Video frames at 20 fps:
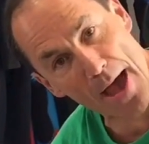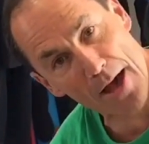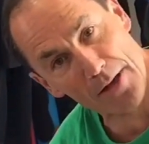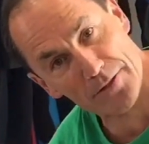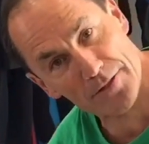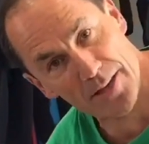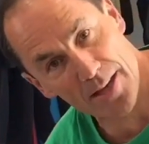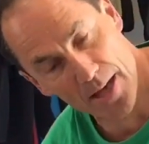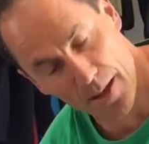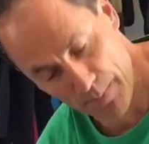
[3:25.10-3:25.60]

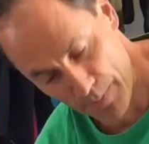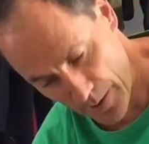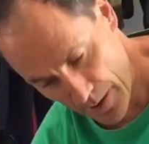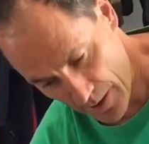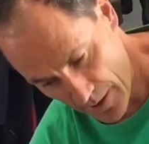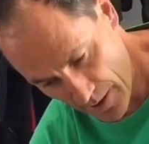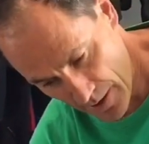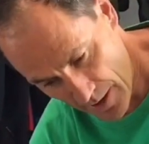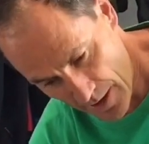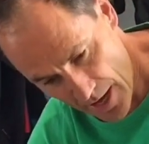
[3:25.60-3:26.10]
hip,
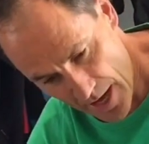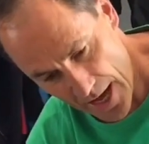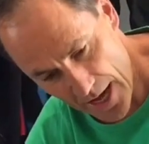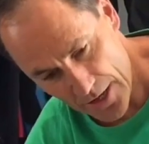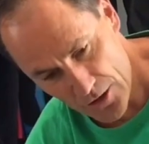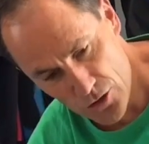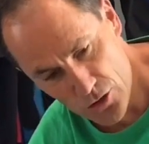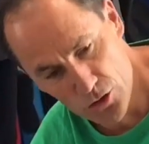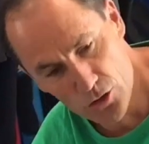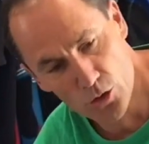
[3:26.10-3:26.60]
and
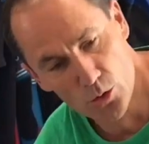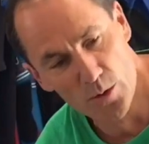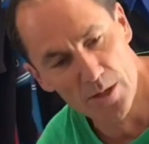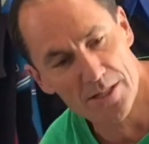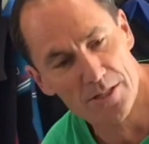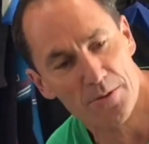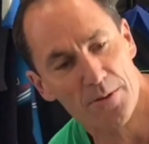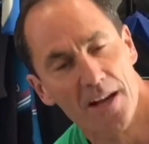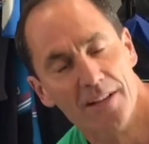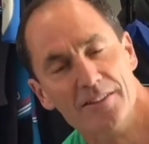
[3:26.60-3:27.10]
just squeeze
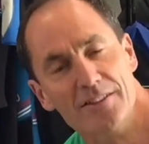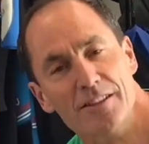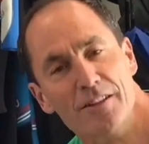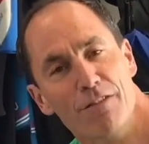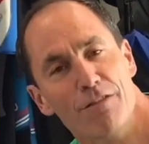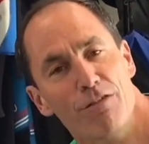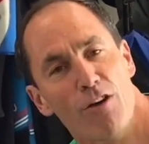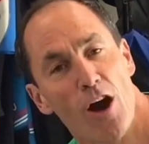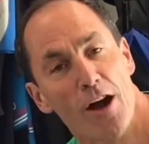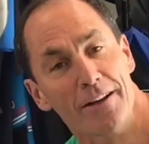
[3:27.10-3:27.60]
around so you can
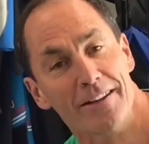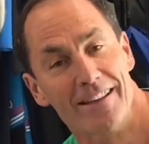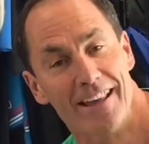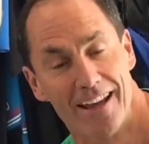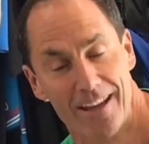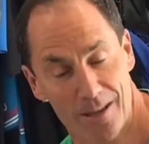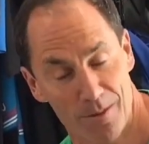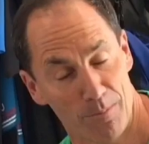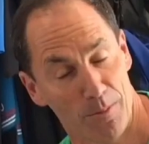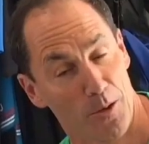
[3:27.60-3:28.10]
find it. That
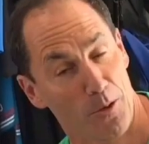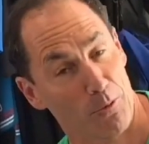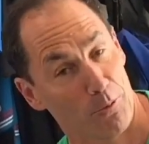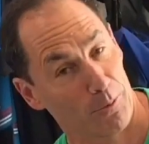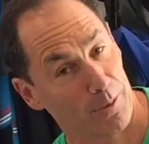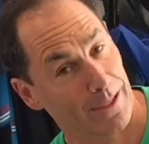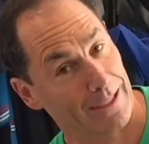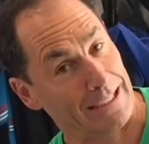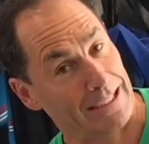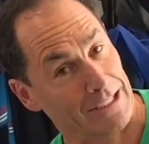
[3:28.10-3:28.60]
can be a
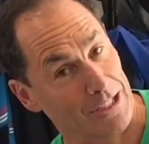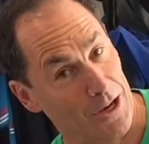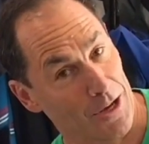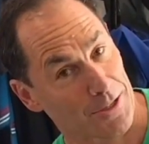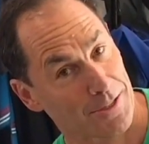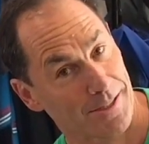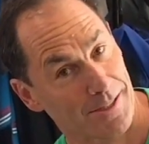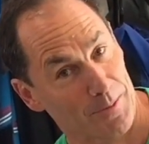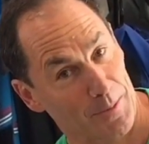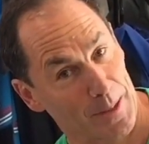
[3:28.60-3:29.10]
really
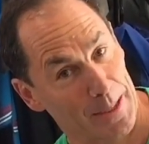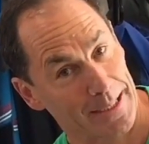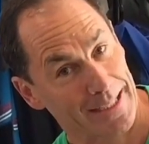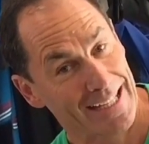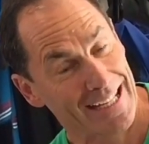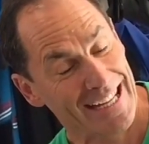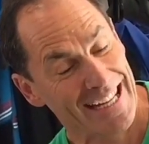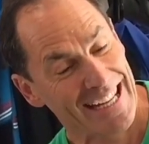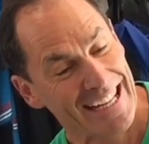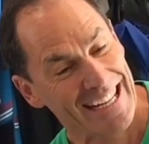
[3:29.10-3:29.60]
nasty one.
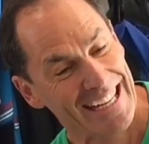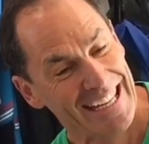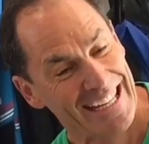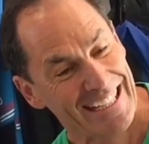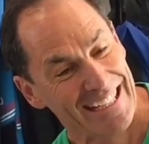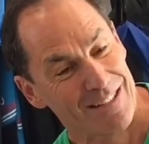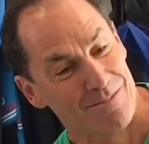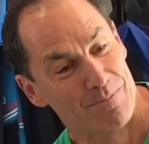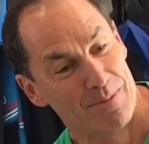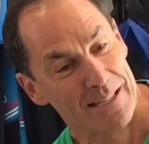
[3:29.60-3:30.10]
It
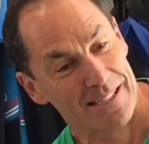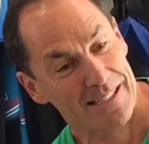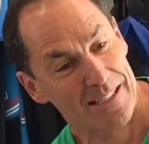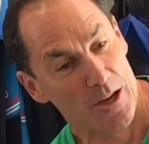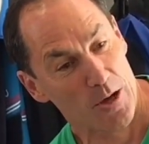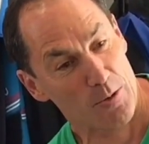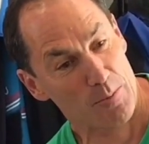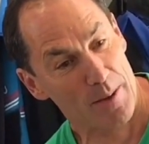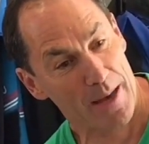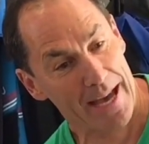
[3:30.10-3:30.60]
can be so
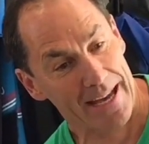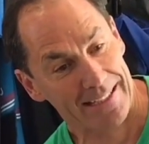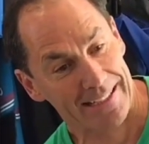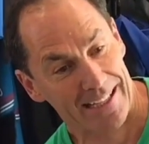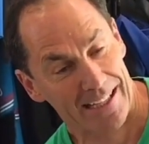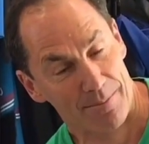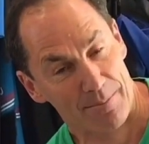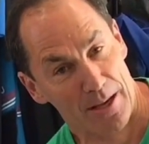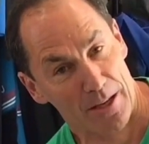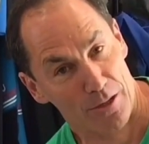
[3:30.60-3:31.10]
bad it
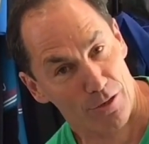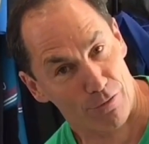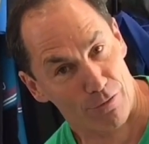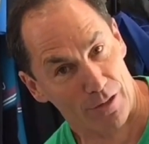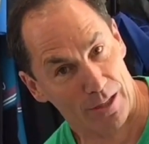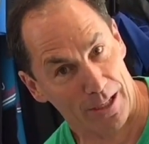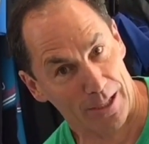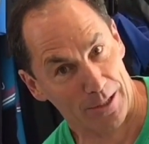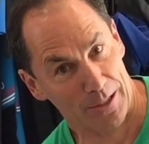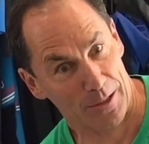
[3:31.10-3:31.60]
can make you feel
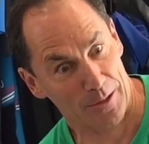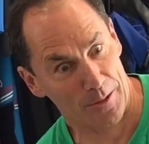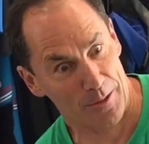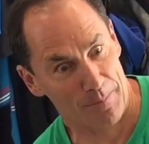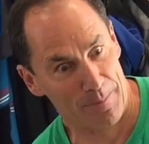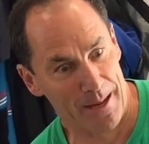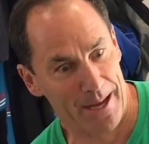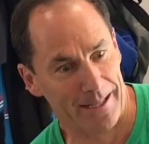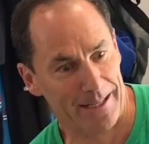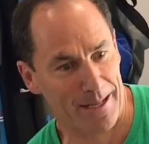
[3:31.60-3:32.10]
like you got a
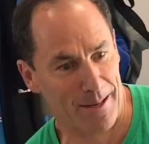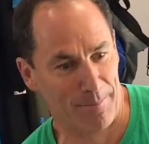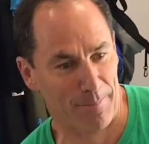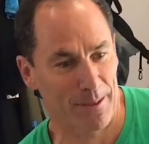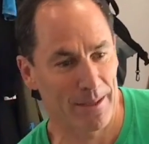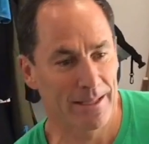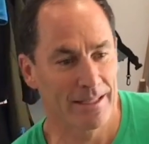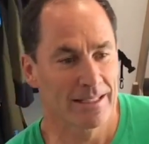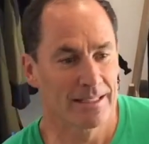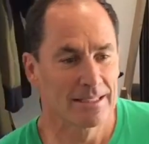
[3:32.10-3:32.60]
bad hip.
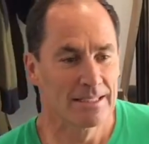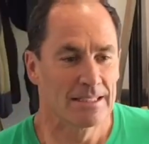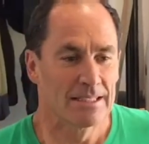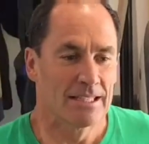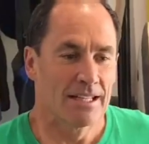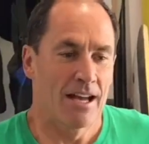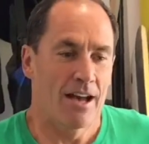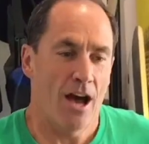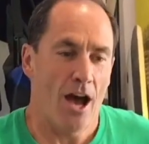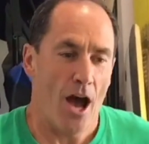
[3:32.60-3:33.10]

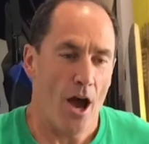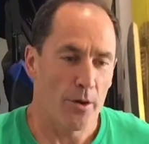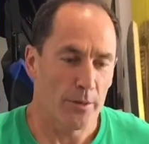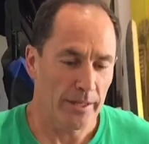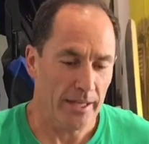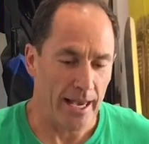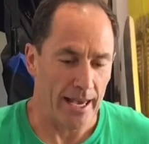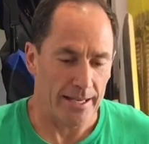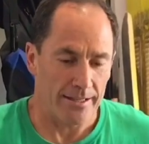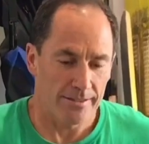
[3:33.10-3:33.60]

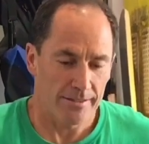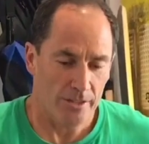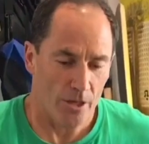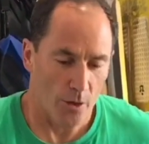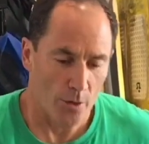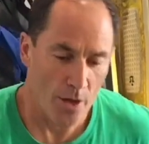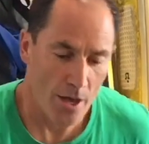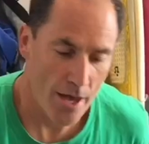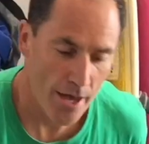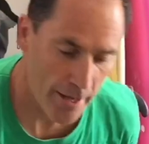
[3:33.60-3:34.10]
Okay, so
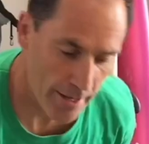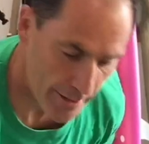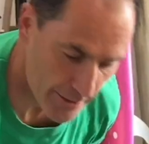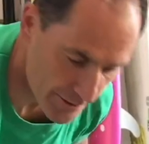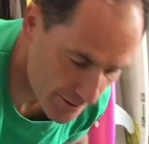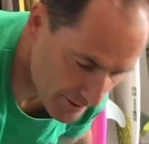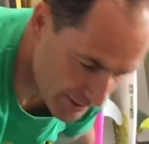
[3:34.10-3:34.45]
see